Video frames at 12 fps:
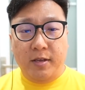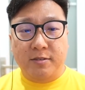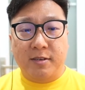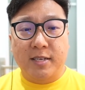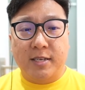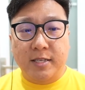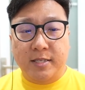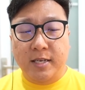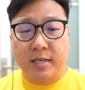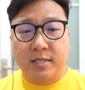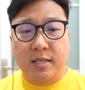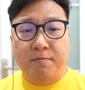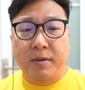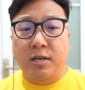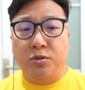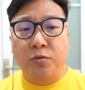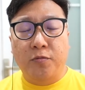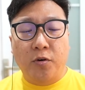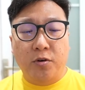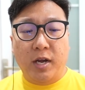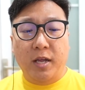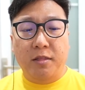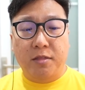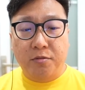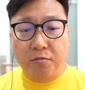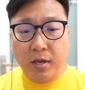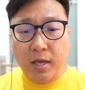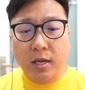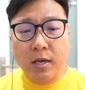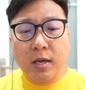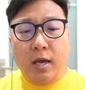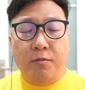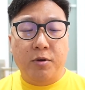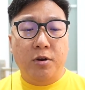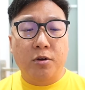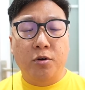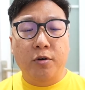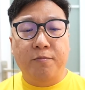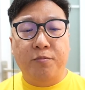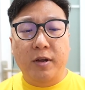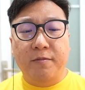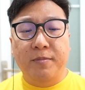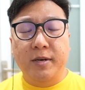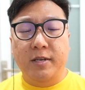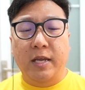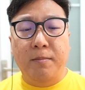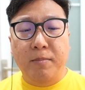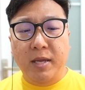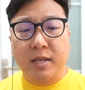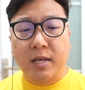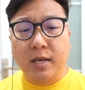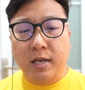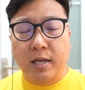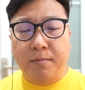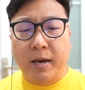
As you guys can see, the CP are 2493, and we're going to go with Brave Bird immediately.